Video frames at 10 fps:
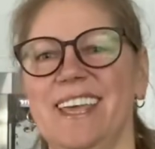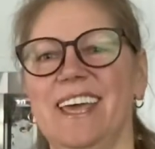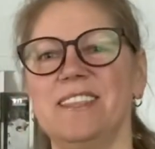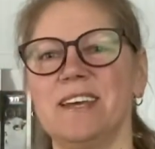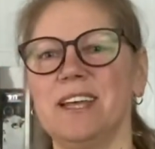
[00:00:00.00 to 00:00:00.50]

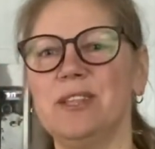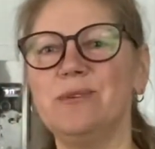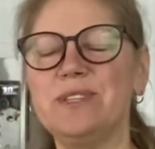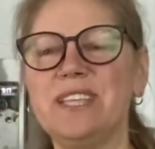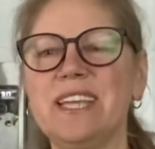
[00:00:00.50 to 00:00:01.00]
And there are
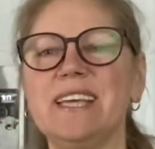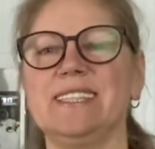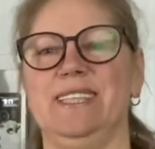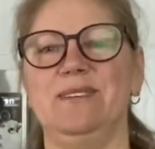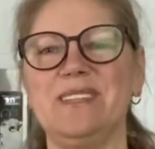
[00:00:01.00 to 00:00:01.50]
no
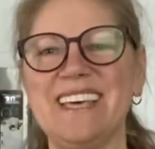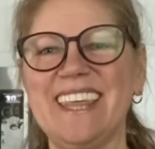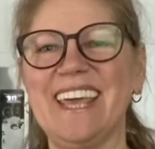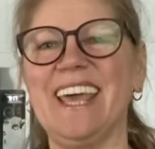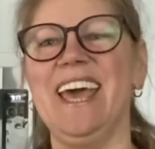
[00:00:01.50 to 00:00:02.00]
streaks, no
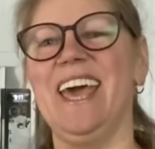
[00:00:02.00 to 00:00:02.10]
nothing,